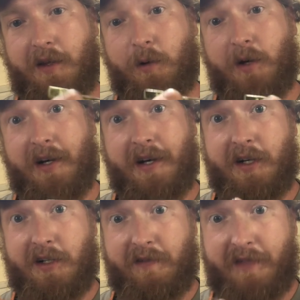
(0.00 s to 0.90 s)
The
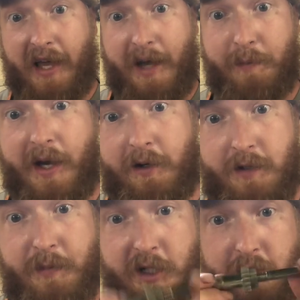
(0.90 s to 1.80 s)
orientation of that
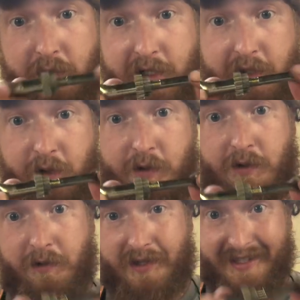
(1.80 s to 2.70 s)
matters. Make sure you get those
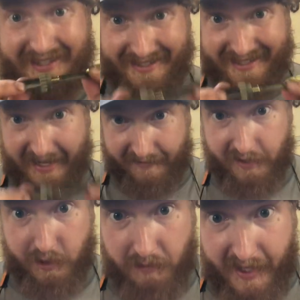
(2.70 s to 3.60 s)
2 things exactly
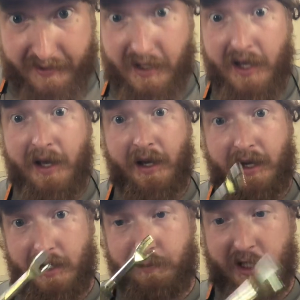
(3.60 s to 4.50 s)
correct,
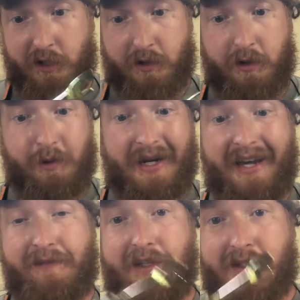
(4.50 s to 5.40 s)
and make sure you
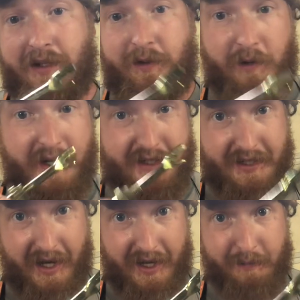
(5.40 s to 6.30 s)
have these on the right
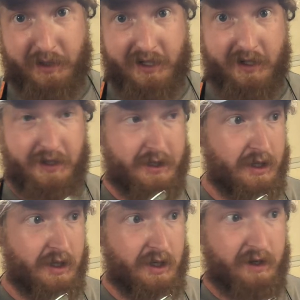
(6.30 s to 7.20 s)
side, because
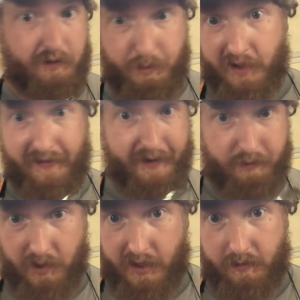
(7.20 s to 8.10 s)
if you put a left
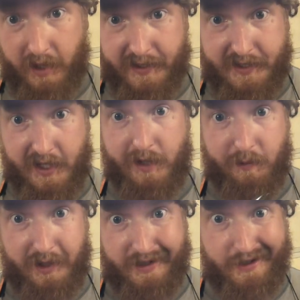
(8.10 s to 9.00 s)
one on the right side
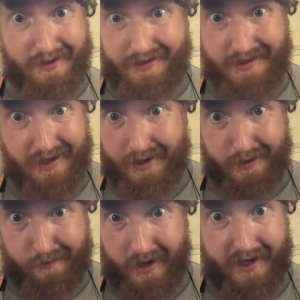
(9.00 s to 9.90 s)
and whatnot, it's not
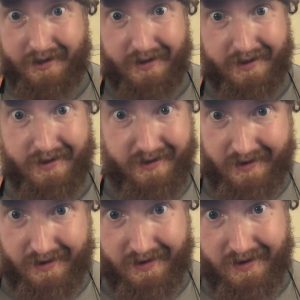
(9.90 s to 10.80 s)
going to ratchet. It's just
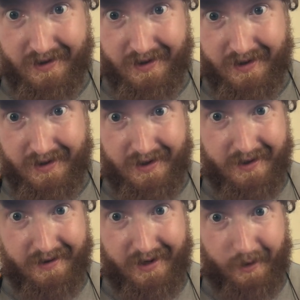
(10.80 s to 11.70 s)
going to
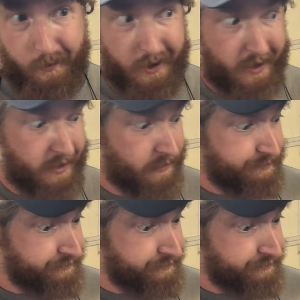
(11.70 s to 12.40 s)
not work.